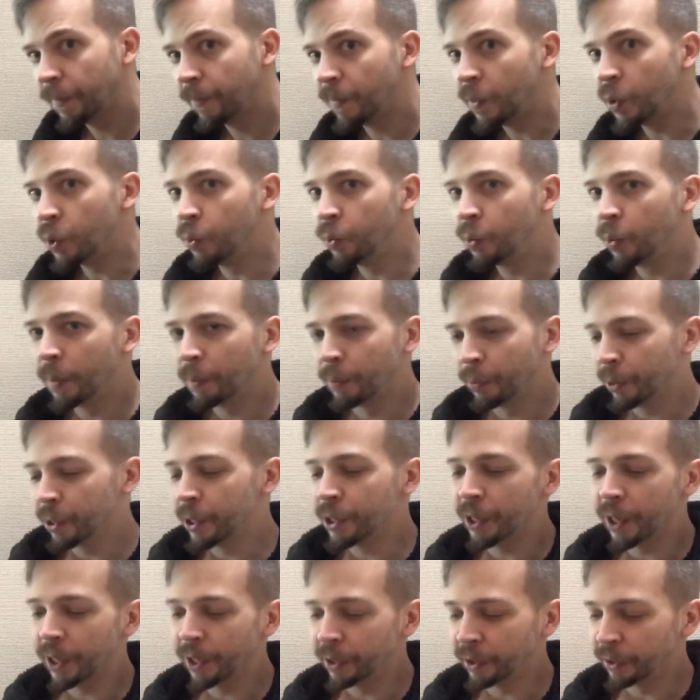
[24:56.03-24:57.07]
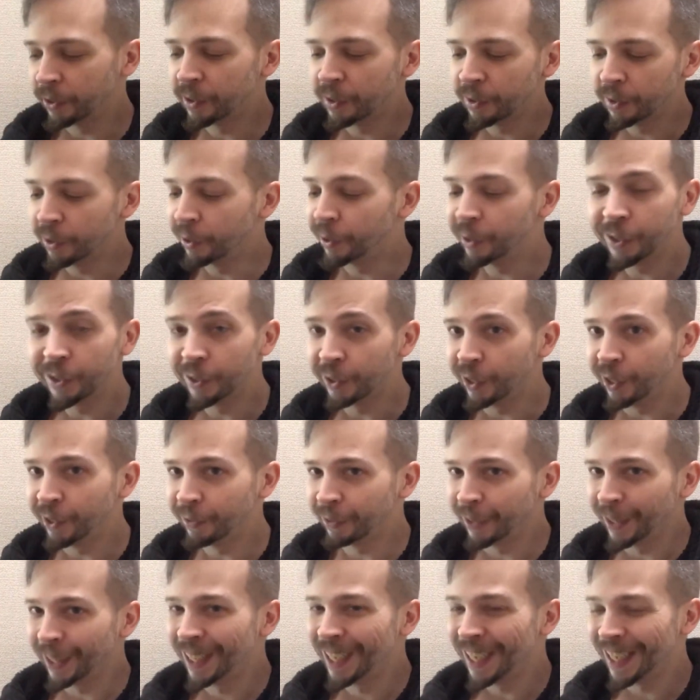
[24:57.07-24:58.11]
you appreciate good
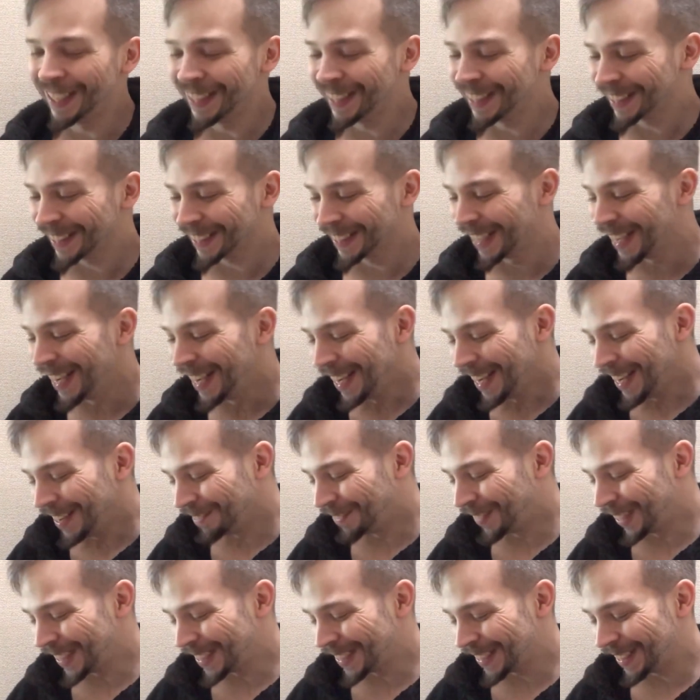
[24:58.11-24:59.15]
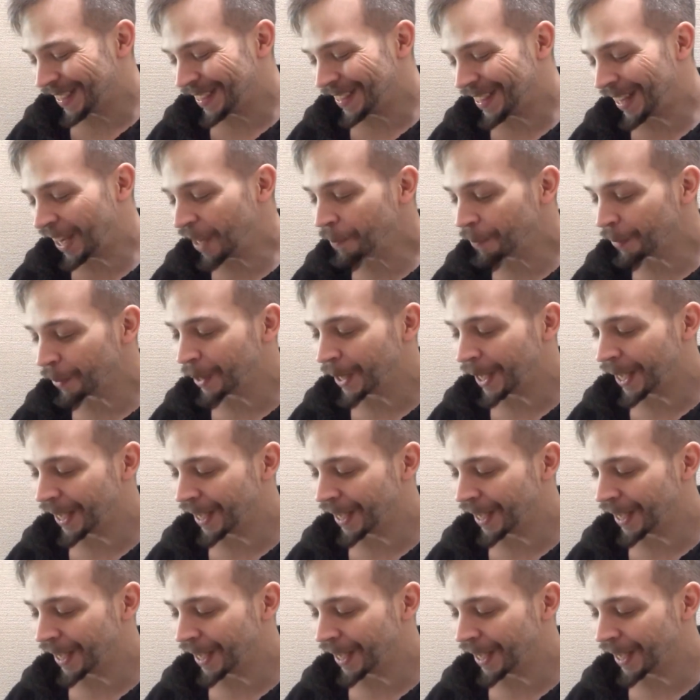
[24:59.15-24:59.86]
stuff, I guess. But Nightbreed